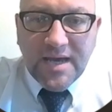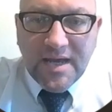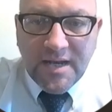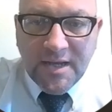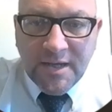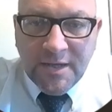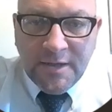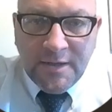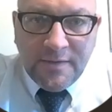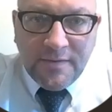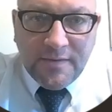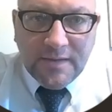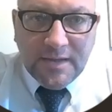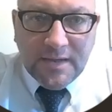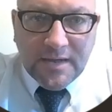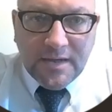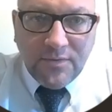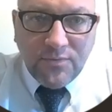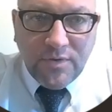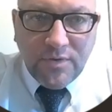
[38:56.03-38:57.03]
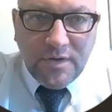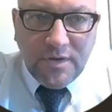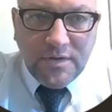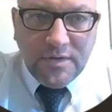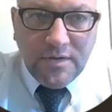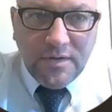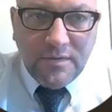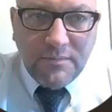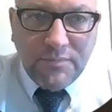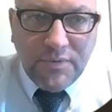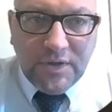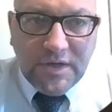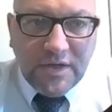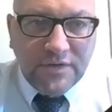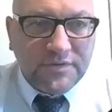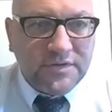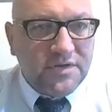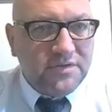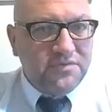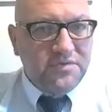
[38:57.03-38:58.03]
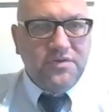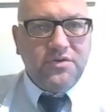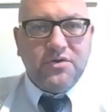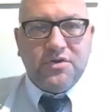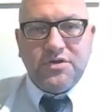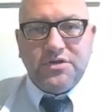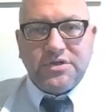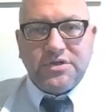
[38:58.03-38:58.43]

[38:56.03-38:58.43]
that that i wanted to put out there that you